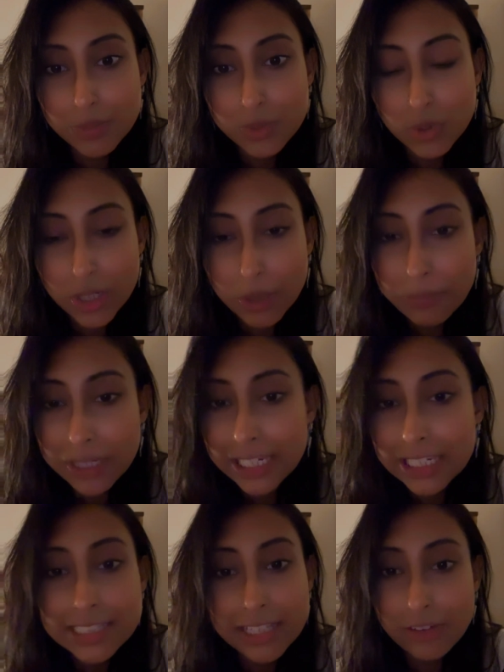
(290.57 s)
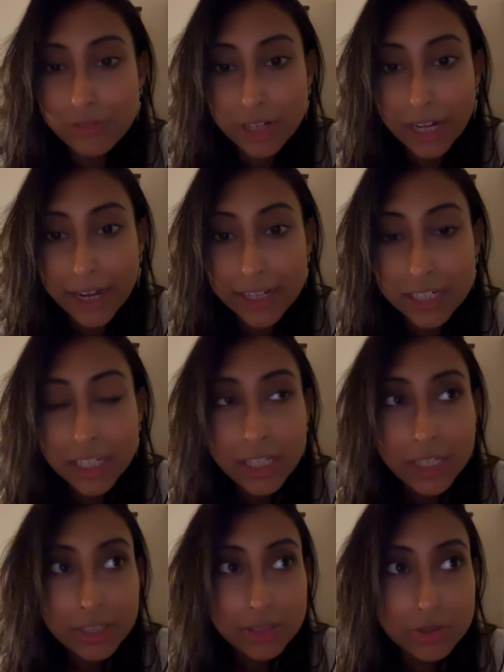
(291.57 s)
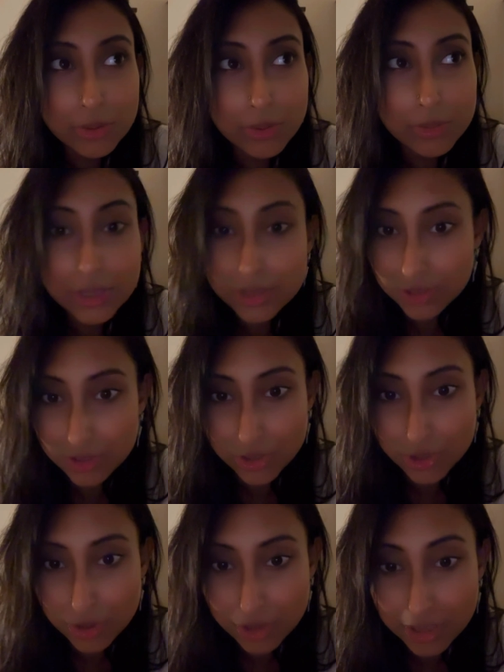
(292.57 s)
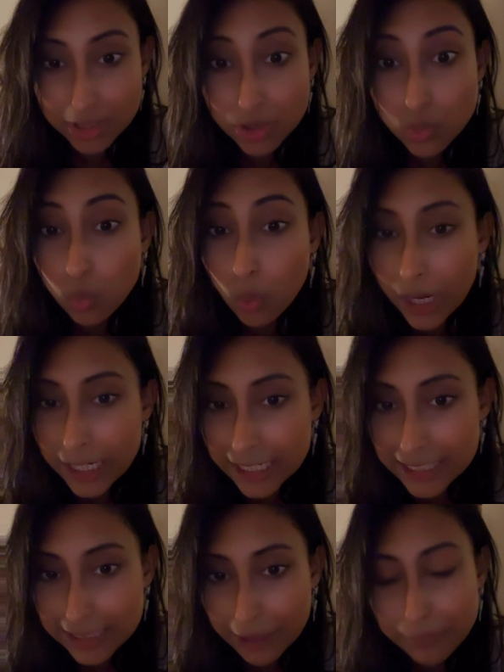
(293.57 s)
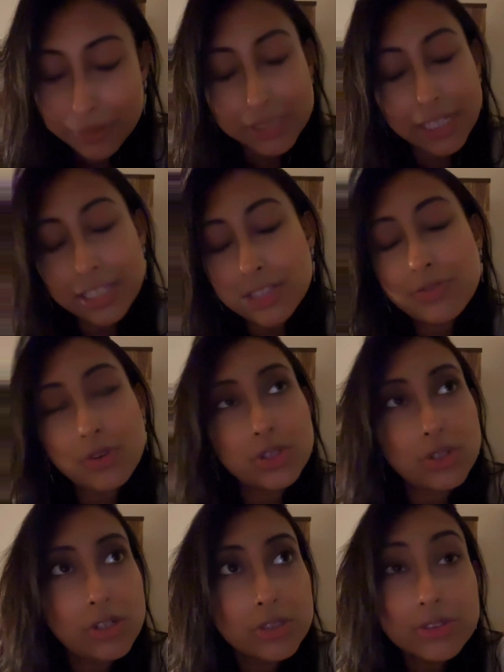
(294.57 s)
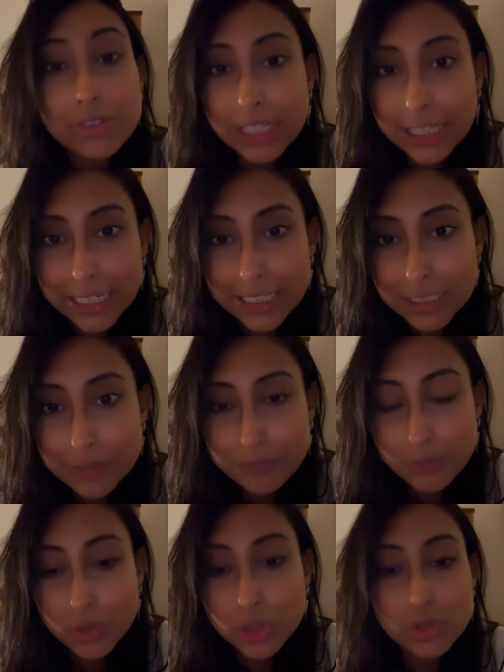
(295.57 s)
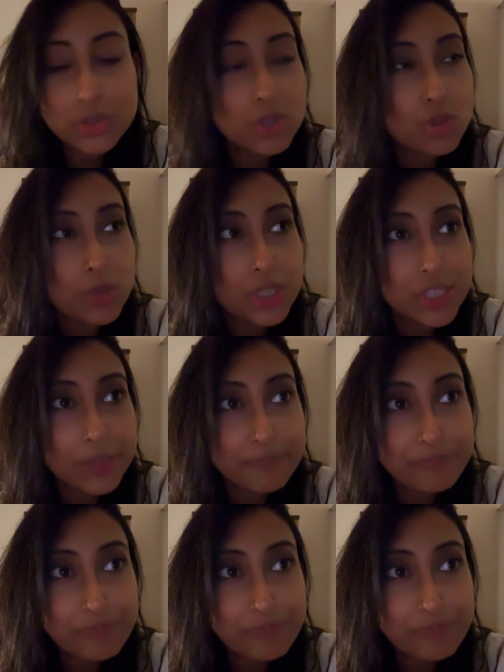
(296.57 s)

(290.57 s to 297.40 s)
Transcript: are completely self-reliant. So this is one example, guys, for you all to relate with your situation.